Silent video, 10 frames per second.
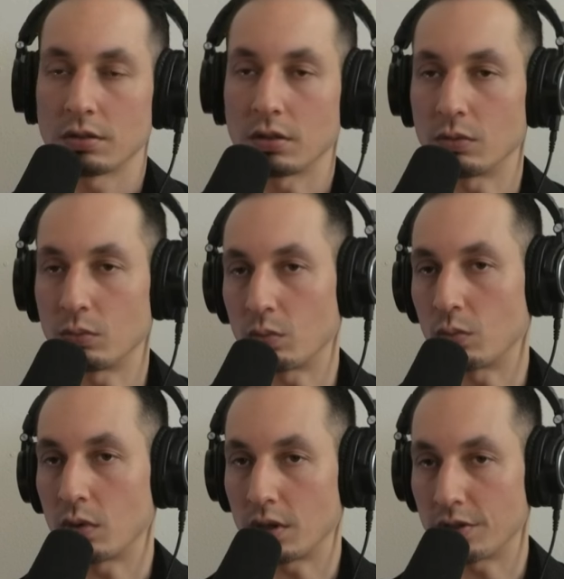well,
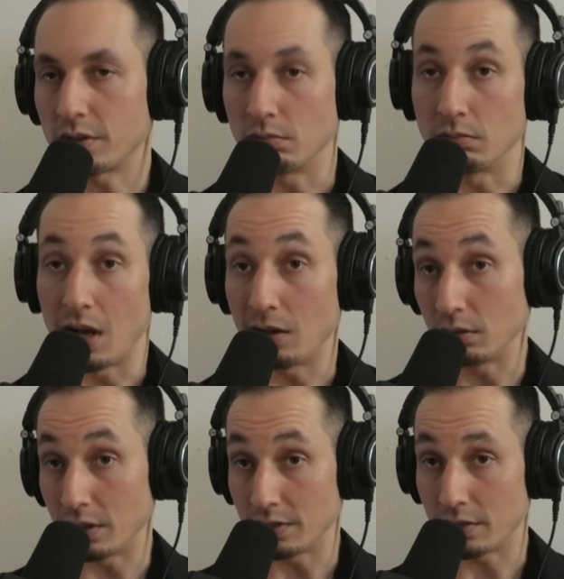what are some
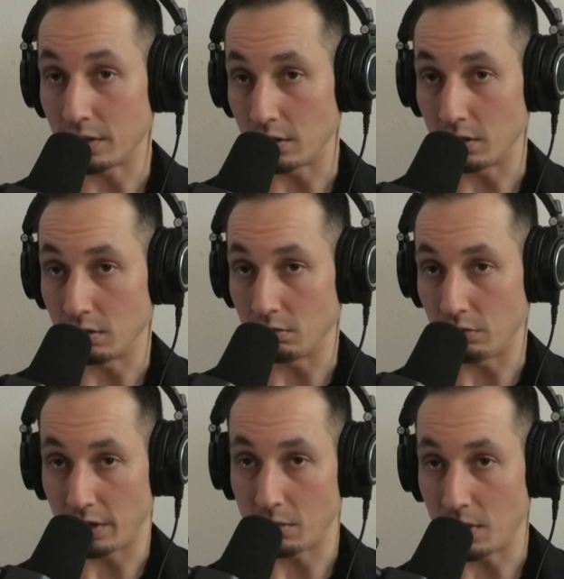outlets that you
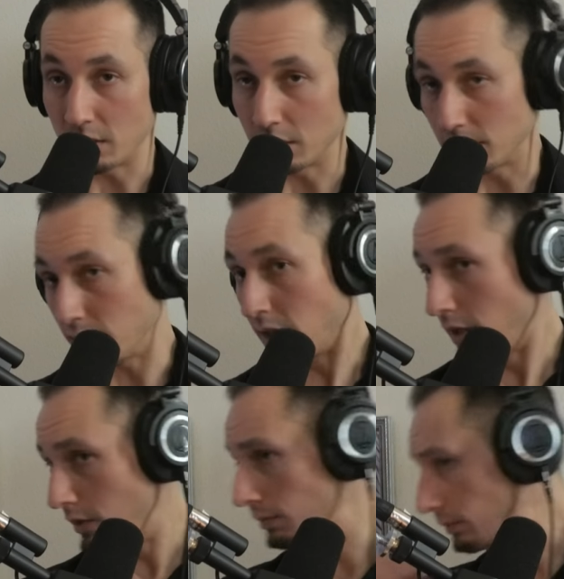recommend to
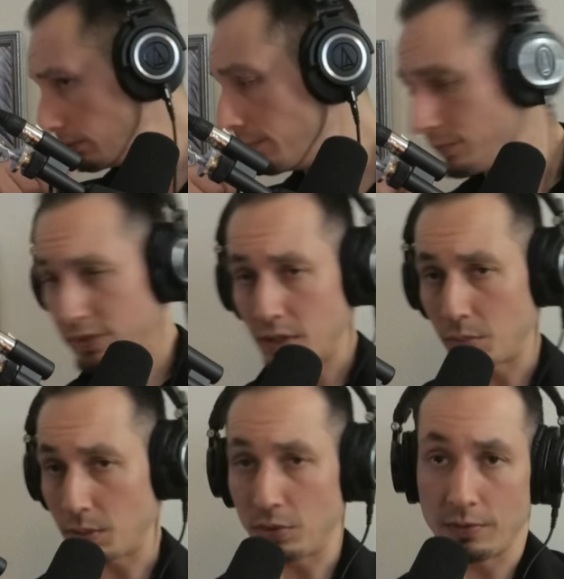to
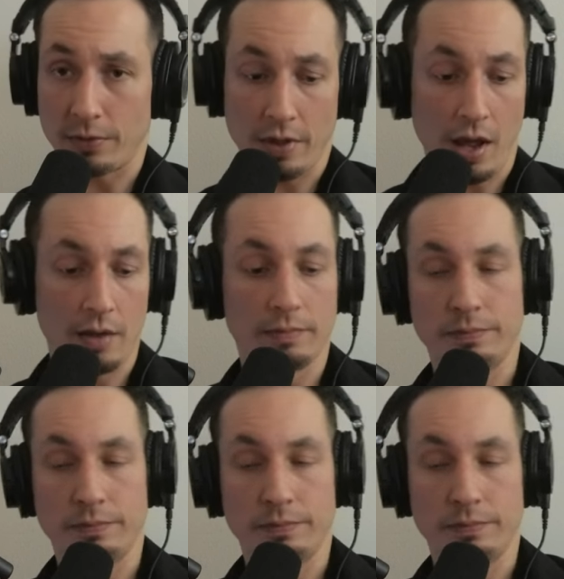people for that